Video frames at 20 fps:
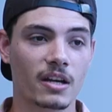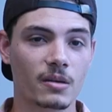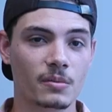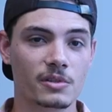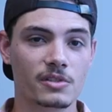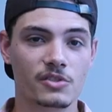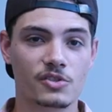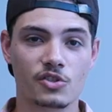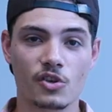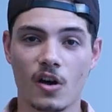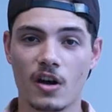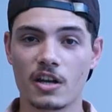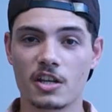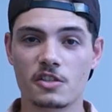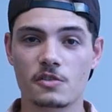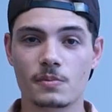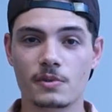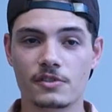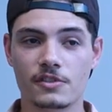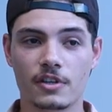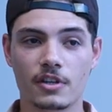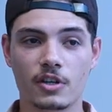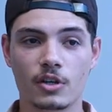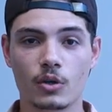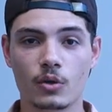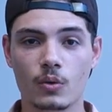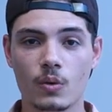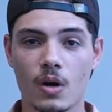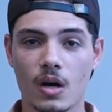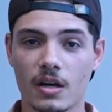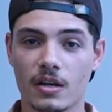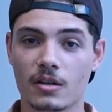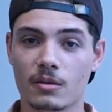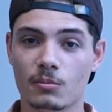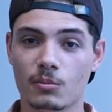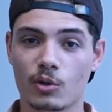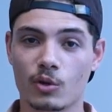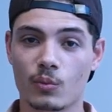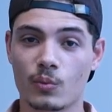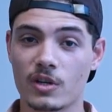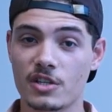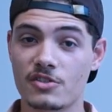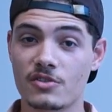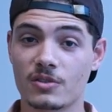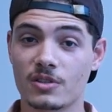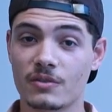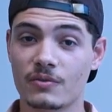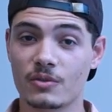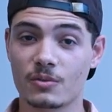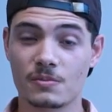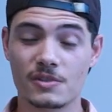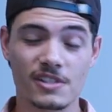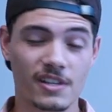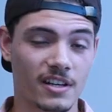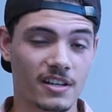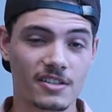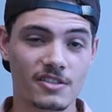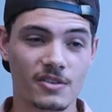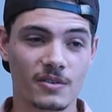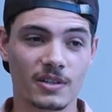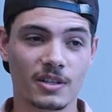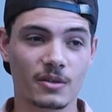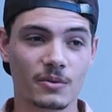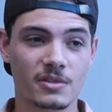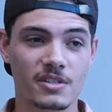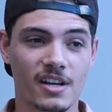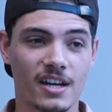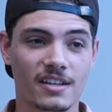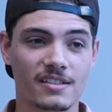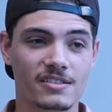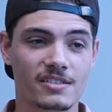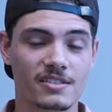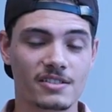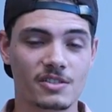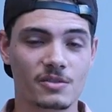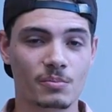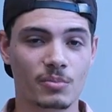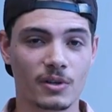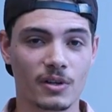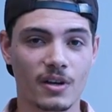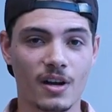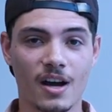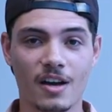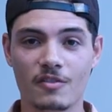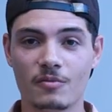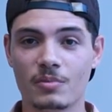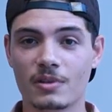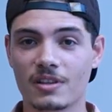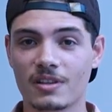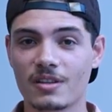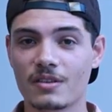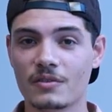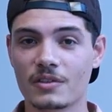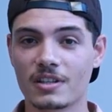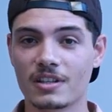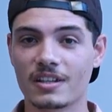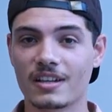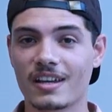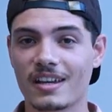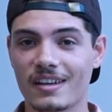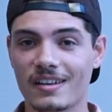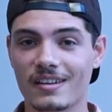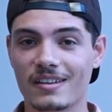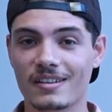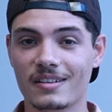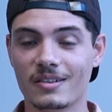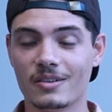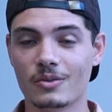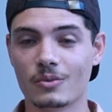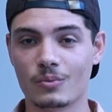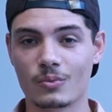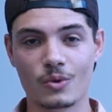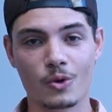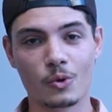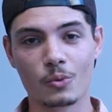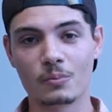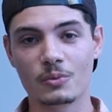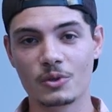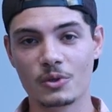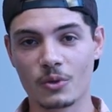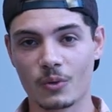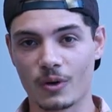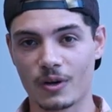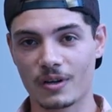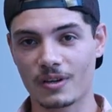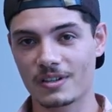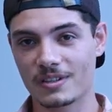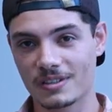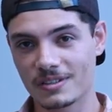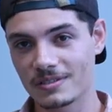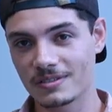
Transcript: name is John Esposito. I'm originally from San Antonio, Texas, but I've been living in Rome, New York.